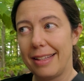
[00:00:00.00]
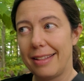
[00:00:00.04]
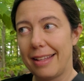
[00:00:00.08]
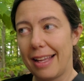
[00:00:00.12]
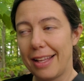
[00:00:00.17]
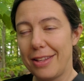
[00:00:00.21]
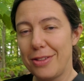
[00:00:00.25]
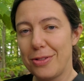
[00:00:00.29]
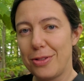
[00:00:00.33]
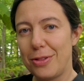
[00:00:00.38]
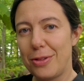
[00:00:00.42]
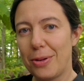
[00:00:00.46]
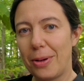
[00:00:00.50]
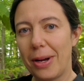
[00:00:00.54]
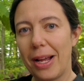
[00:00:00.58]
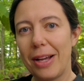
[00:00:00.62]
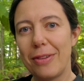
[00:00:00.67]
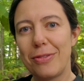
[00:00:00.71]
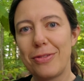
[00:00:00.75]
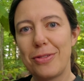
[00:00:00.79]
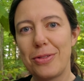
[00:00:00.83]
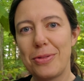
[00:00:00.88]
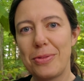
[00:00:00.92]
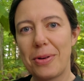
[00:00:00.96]
then you don't
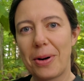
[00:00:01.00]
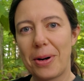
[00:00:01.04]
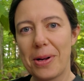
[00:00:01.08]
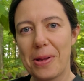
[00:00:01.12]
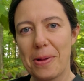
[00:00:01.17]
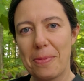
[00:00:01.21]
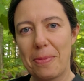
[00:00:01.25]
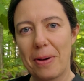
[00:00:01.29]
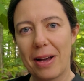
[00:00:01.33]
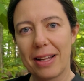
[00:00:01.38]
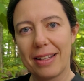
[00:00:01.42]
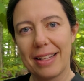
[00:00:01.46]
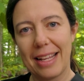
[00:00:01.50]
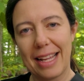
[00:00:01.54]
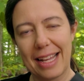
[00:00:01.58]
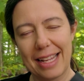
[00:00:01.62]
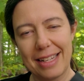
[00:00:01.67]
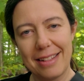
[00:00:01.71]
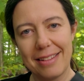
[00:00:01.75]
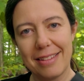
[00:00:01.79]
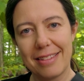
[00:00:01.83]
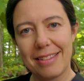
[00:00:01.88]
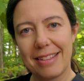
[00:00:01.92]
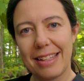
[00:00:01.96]
have to worry about
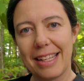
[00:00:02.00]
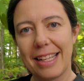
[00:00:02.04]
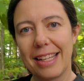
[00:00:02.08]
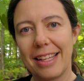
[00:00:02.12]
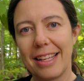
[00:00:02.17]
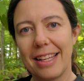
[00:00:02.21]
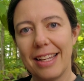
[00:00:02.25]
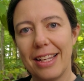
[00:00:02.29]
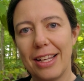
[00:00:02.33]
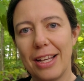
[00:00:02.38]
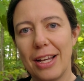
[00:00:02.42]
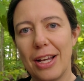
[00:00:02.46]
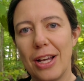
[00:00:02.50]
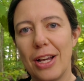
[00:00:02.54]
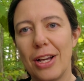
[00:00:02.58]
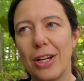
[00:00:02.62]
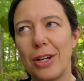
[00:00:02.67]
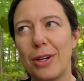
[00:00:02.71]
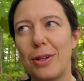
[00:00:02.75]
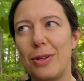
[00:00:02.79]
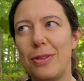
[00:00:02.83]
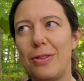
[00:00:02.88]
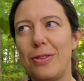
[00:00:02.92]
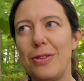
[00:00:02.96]
anything
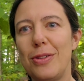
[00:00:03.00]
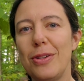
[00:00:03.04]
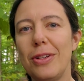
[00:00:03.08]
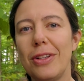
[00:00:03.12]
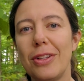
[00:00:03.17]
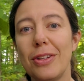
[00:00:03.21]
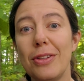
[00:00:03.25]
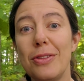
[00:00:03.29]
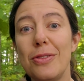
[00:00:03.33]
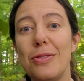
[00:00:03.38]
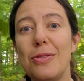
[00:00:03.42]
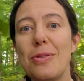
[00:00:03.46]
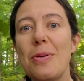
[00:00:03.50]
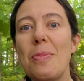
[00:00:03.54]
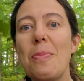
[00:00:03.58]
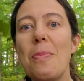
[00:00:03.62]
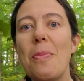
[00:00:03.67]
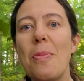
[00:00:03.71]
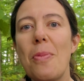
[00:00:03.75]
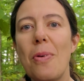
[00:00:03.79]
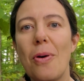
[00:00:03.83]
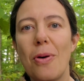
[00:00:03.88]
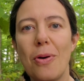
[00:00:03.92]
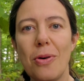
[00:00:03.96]
because you can do
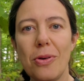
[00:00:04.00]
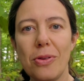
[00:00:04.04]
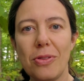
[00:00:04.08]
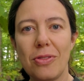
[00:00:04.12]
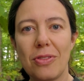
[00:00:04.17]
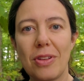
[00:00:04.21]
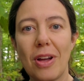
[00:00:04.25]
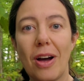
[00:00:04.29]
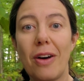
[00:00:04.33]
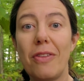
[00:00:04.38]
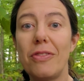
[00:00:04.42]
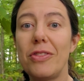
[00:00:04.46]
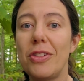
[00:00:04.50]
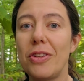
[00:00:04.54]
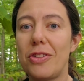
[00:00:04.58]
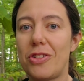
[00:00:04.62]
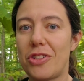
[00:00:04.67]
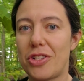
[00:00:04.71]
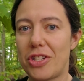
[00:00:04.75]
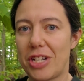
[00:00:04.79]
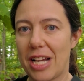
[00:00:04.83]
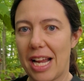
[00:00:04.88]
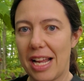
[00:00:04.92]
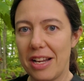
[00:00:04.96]
most of the
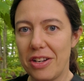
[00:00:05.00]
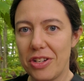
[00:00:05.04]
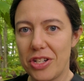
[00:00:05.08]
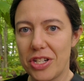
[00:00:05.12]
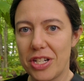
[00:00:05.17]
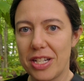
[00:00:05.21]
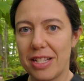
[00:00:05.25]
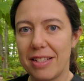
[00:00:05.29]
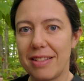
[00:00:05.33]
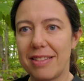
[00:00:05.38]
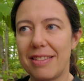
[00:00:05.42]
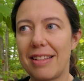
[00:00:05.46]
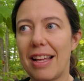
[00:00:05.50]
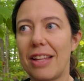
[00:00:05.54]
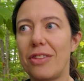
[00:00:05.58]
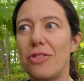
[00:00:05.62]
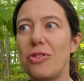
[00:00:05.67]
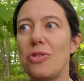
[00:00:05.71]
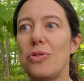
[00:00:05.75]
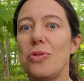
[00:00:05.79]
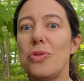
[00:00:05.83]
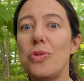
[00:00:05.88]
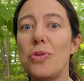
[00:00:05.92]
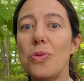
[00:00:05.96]
changes
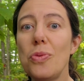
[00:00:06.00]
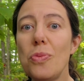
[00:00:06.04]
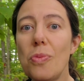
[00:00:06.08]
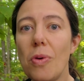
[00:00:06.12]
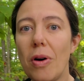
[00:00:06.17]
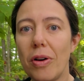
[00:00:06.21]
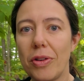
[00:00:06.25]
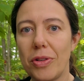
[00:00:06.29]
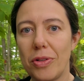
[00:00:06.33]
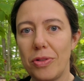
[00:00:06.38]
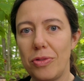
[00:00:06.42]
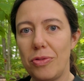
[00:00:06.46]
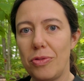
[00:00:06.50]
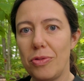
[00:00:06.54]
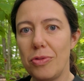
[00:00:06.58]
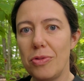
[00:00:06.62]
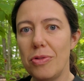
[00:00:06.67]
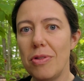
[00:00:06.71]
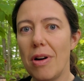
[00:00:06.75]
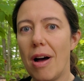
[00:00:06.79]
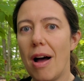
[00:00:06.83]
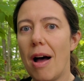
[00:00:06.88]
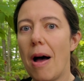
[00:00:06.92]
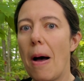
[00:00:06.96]
that you want to
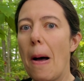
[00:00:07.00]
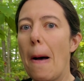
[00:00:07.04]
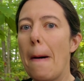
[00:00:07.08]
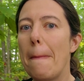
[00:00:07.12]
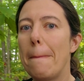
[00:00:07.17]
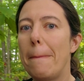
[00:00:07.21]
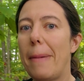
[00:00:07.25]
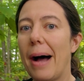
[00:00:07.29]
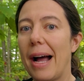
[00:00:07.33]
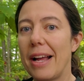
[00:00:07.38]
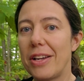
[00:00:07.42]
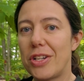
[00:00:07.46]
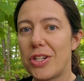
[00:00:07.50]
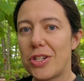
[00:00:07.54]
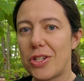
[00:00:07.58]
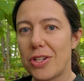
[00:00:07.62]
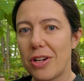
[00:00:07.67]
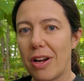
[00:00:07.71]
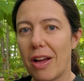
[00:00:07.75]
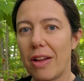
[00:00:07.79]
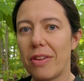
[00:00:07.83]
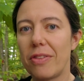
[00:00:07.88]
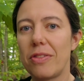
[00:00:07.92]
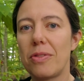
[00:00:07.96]
do by
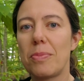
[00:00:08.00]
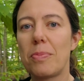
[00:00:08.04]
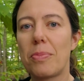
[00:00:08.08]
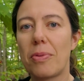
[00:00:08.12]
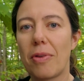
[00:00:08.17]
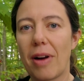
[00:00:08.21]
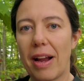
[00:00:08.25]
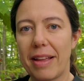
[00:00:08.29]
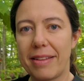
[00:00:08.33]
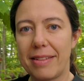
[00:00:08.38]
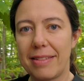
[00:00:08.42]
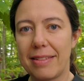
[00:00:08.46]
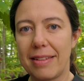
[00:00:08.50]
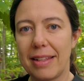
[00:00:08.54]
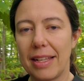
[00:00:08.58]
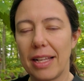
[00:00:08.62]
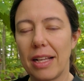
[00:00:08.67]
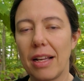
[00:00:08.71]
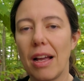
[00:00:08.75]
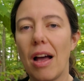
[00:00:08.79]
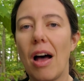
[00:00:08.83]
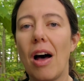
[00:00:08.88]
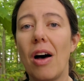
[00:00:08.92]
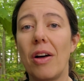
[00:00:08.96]
just
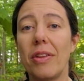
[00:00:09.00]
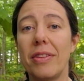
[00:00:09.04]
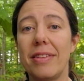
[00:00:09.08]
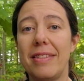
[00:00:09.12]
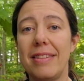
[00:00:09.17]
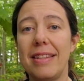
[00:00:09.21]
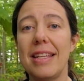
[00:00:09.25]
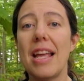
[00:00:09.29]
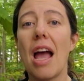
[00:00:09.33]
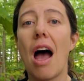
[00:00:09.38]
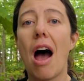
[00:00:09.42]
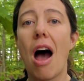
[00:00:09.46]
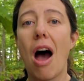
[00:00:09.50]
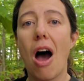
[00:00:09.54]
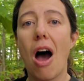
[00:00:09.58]
pressing on the